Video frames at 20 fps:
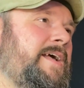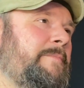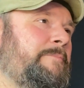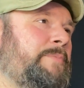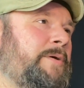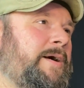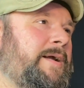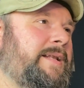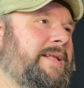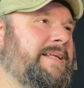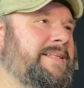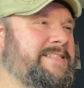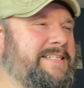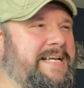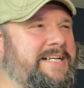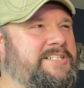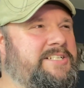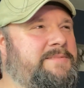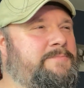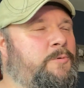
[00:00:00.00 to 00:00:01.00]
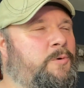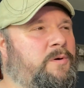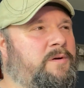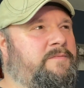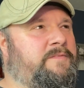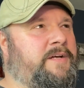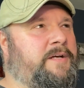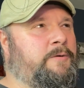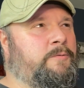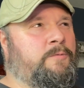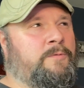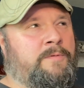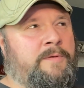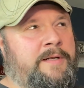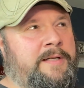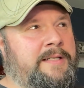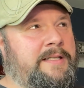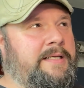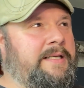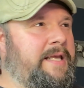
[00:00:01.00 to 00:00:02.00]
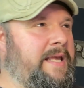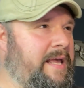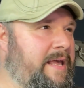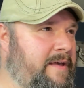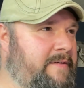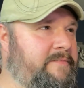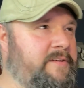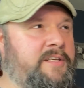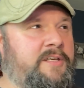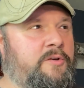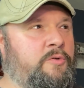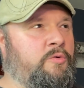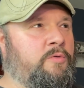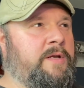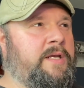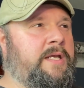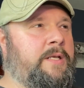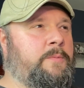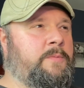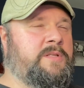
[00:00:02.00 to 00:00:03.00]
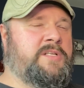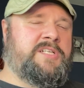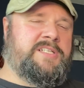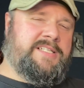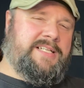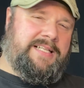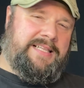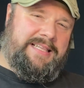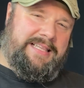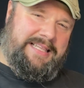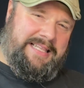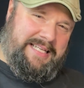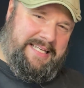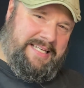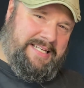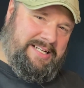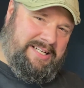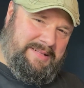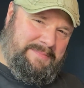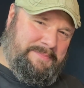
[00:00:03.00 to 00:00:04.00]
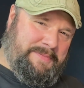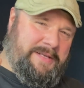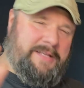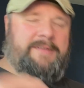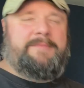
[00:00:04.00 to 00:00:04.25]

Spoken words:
But it's actually more of a really heavy green with just a little bit